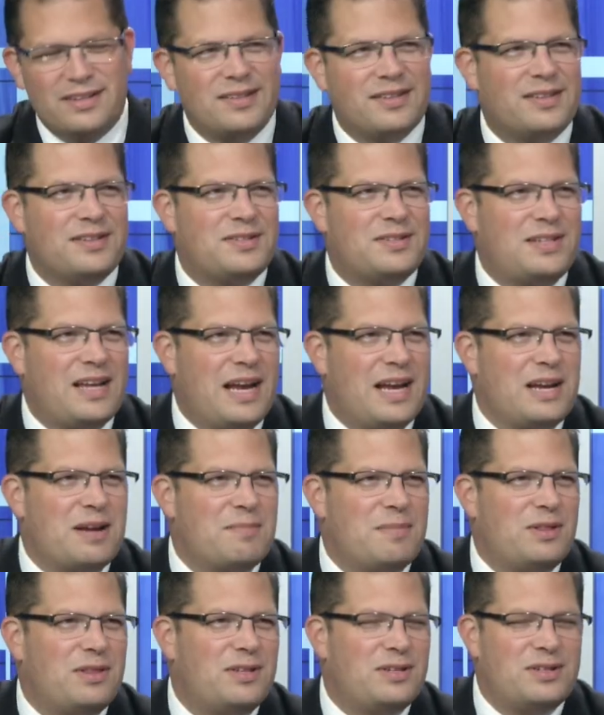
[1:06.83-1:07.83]
to the
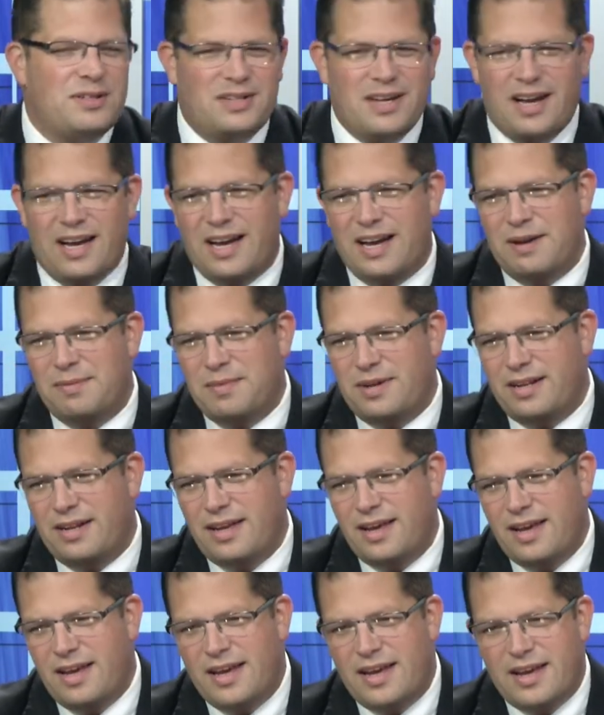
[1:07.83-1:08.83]
stadium at this time and,
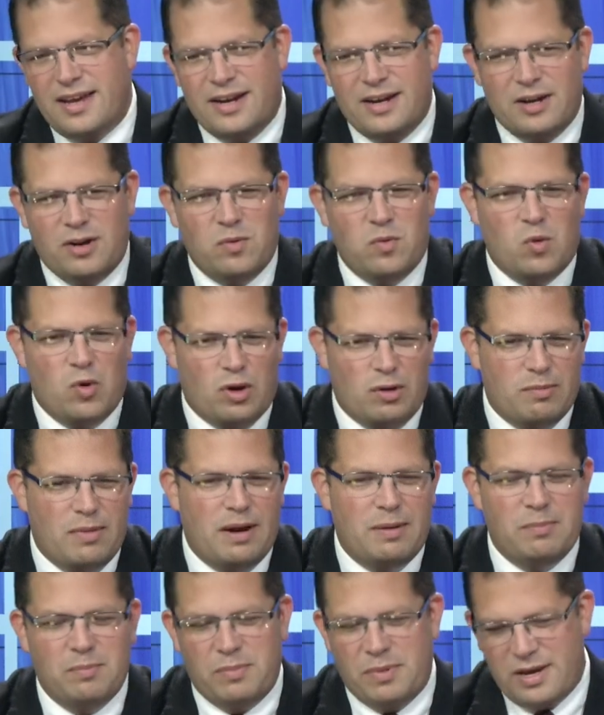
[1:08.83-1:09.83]
you know, warm
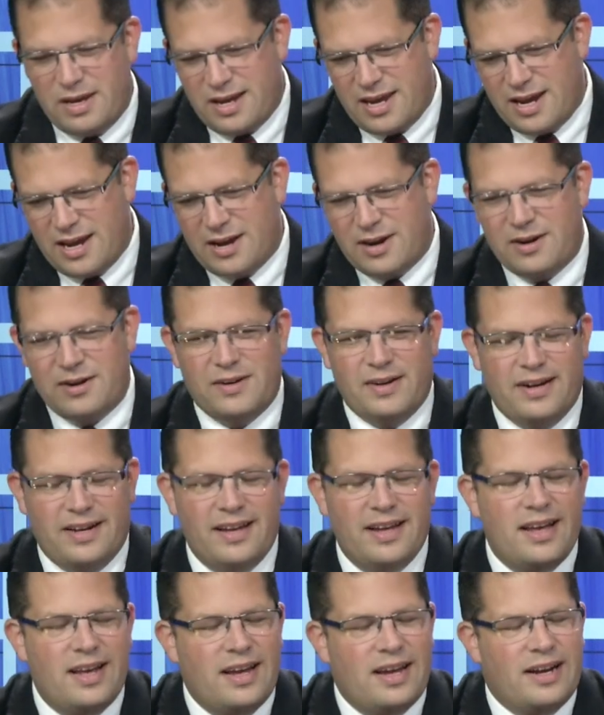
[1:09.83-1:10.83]
up here. And,
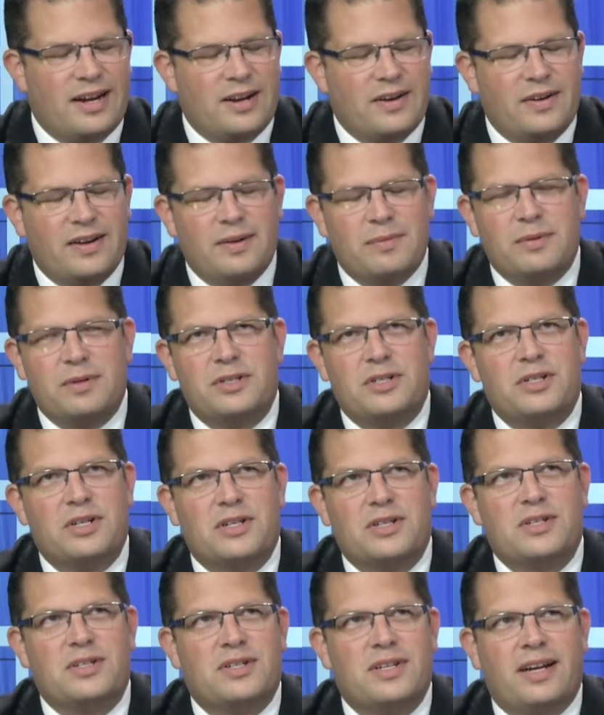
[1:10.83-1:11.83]
you know, it was
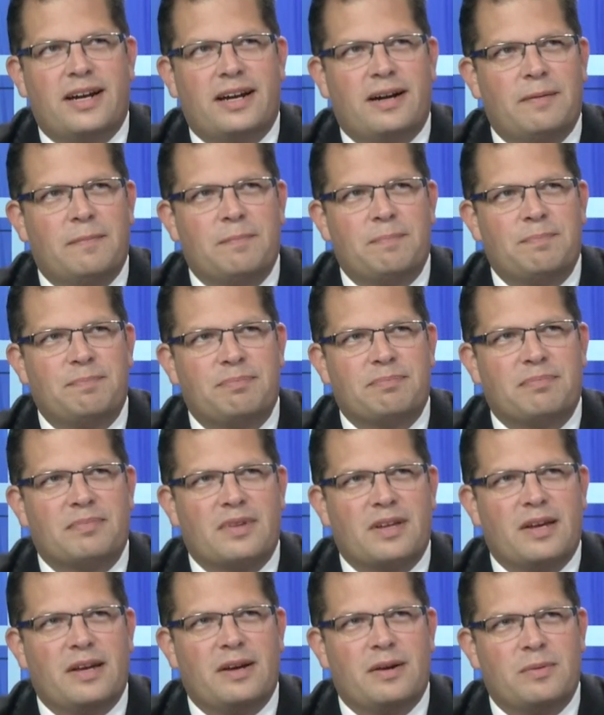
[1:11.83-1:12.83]
just,
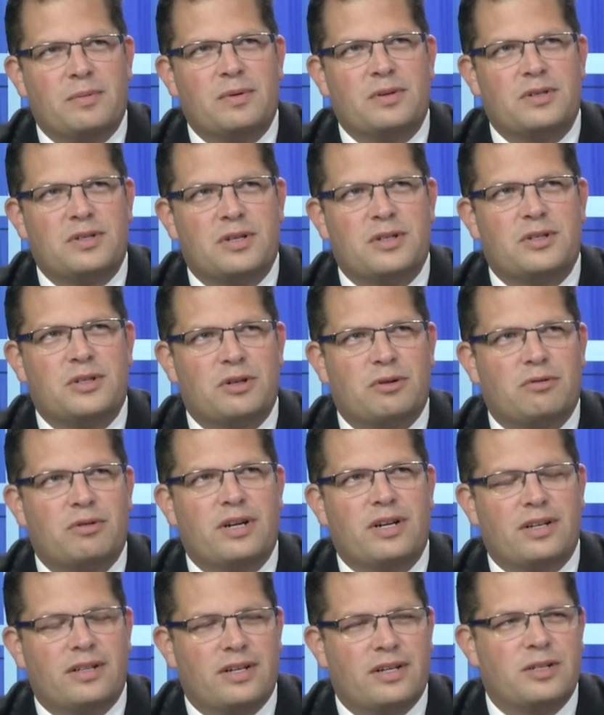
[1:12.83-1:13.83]
it was a
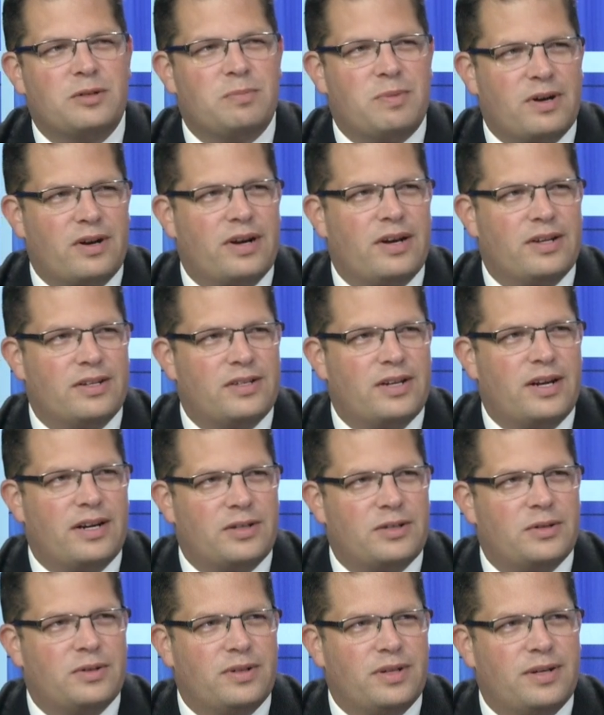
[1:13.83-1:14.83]
surreal experience,
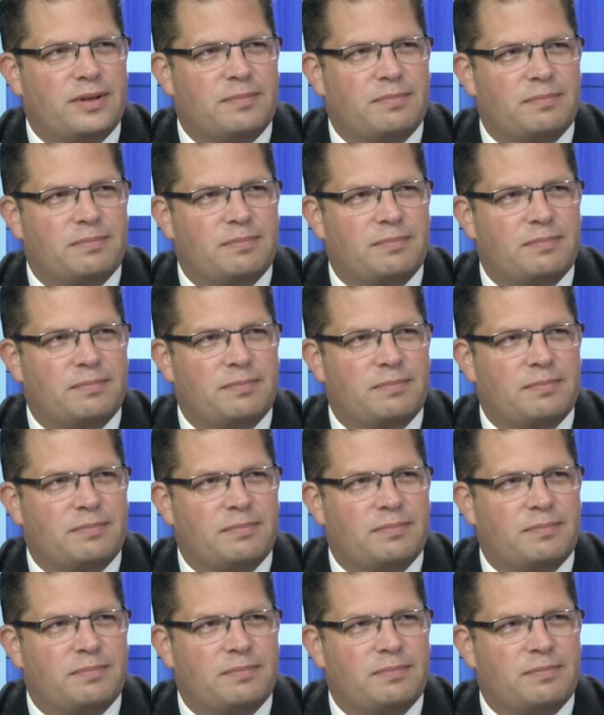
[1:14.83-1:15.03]
actually.